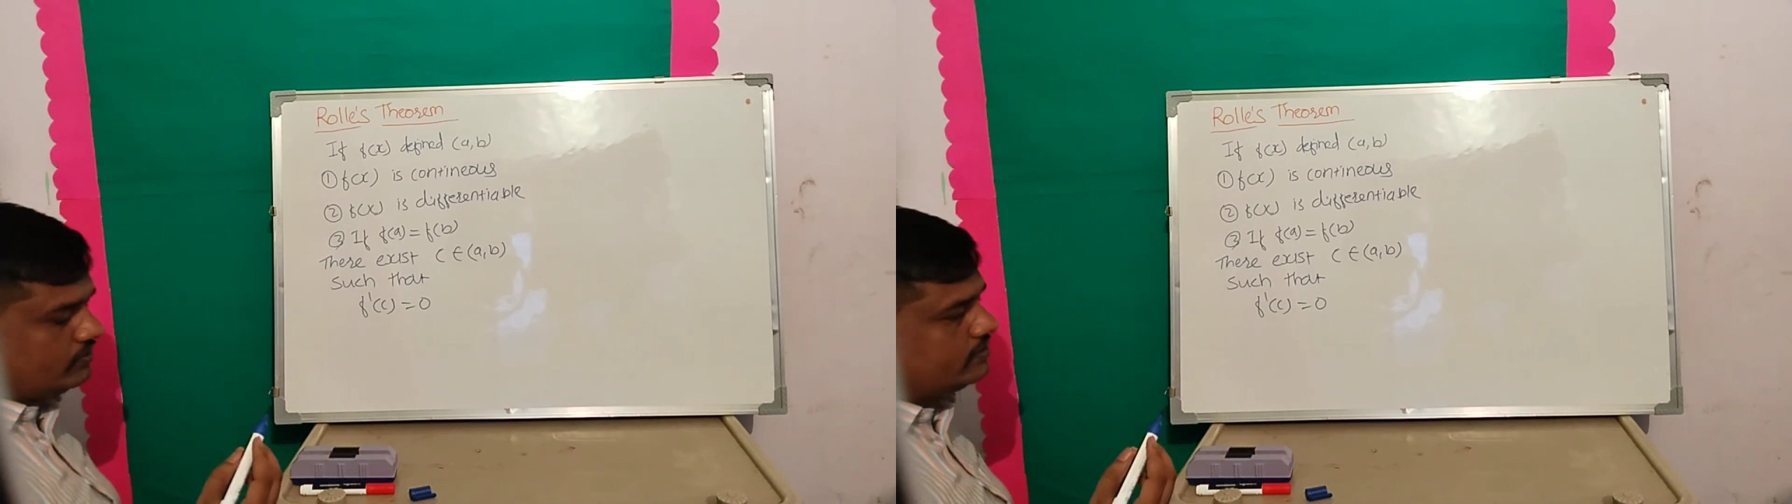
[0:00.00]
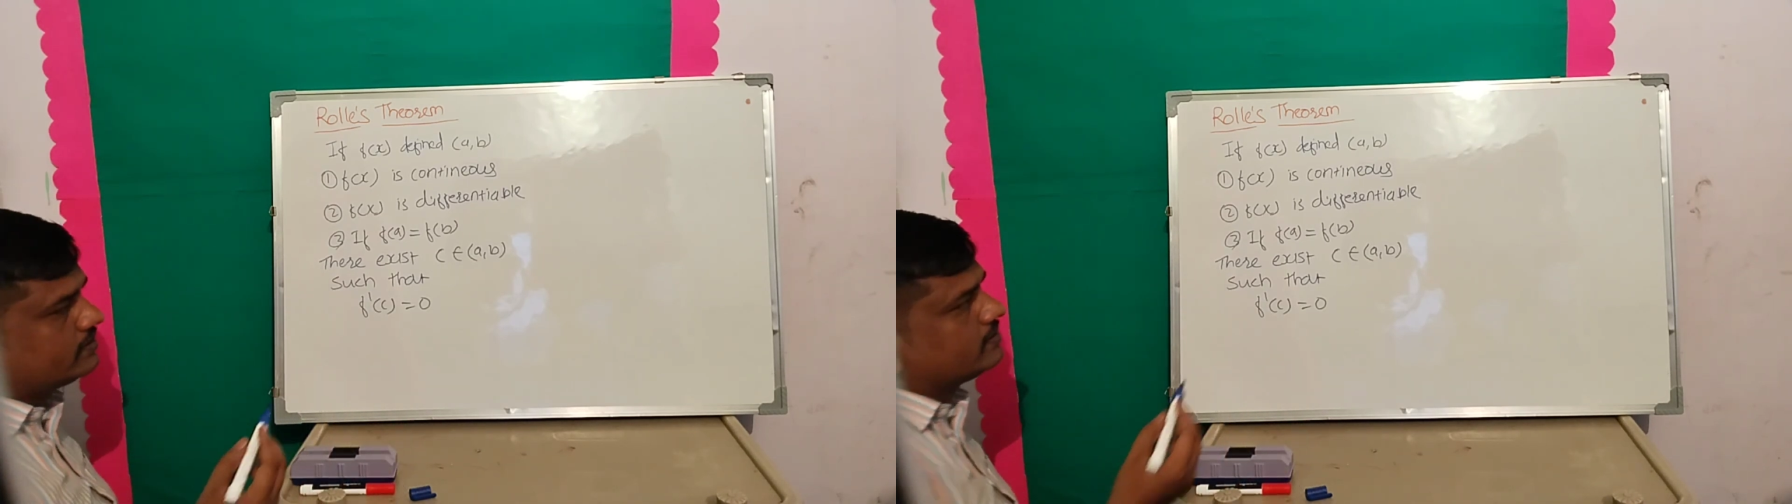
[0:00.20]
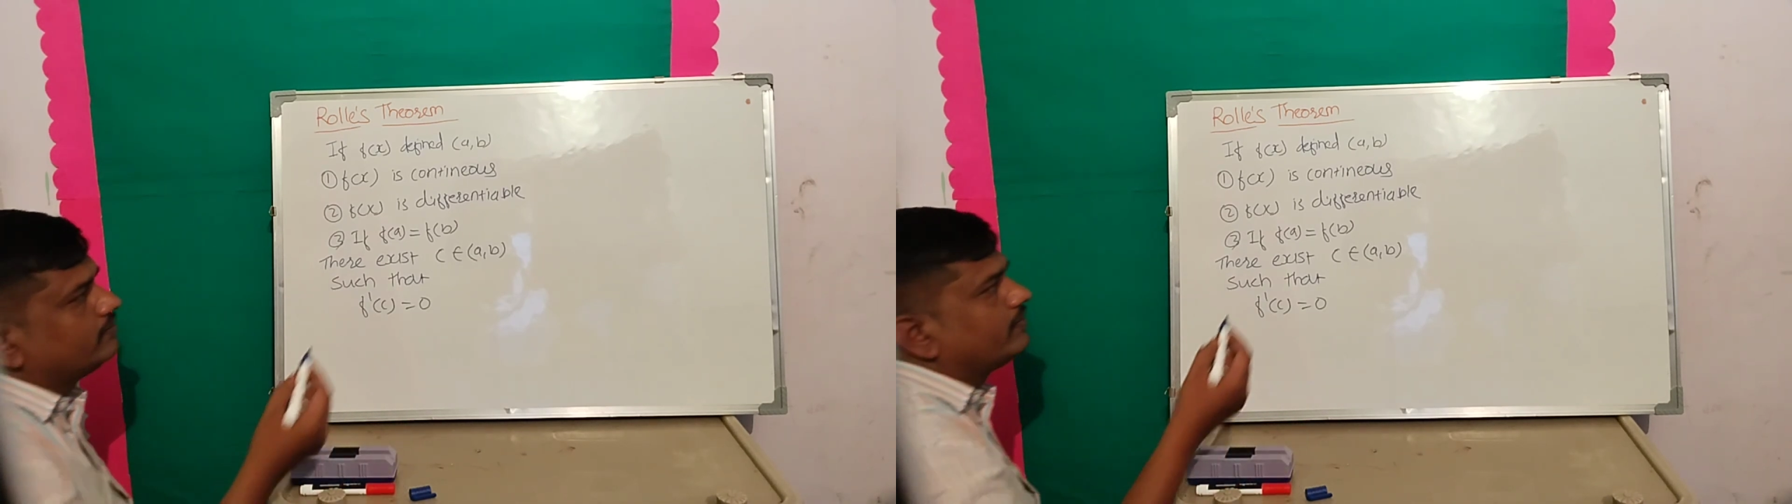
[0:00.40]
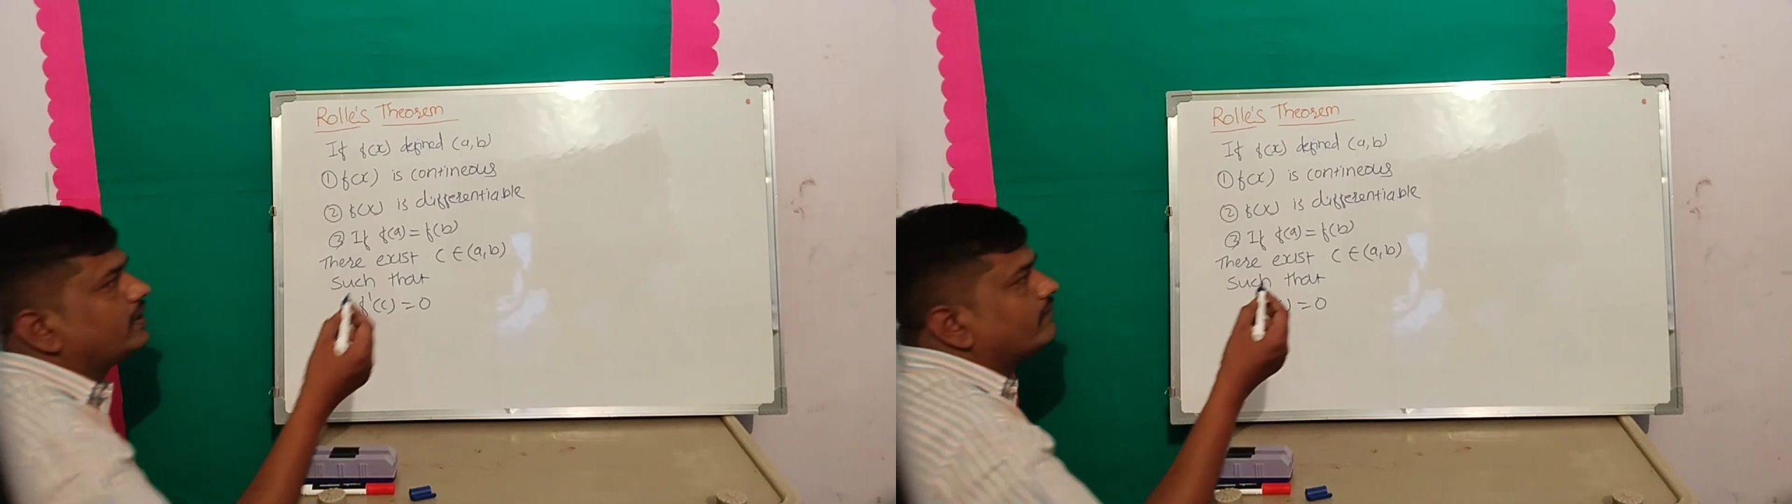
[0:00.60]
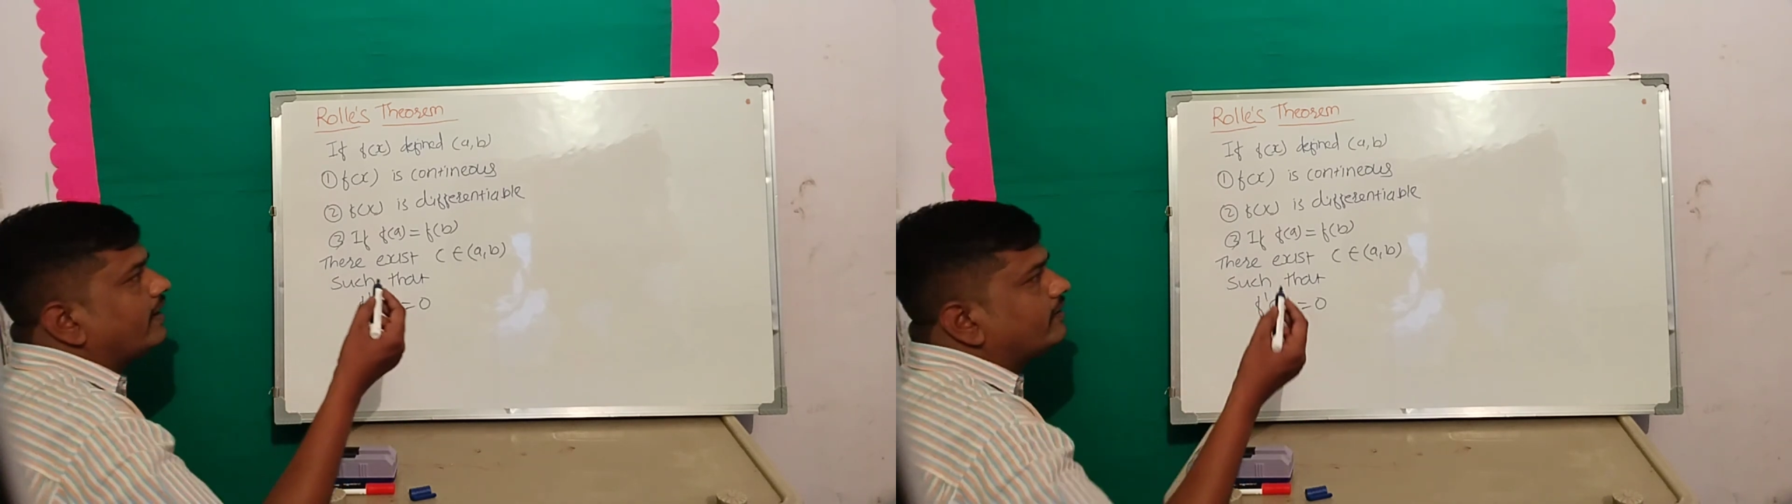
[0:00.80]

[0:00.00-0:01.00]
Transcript: Rolle's mean